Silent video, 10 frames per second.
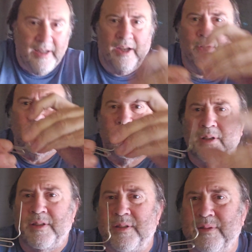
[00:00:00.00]
Now
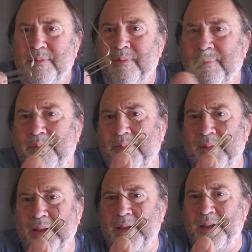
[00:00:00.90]
this
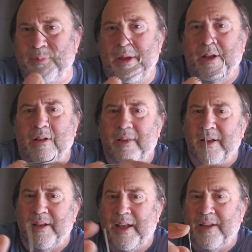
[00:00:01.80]
is metal and
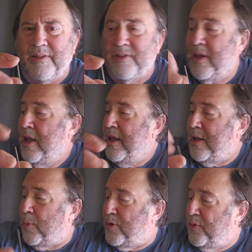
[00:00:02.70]
it has this. Now
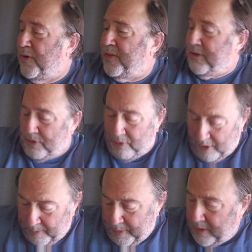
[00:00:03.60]
we do find things that are
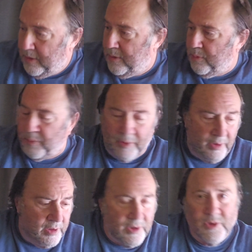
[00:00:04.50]
not metal when we're
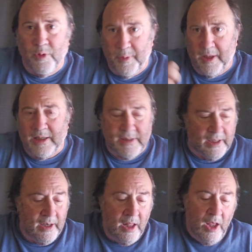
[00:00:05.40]
scooping, like I said.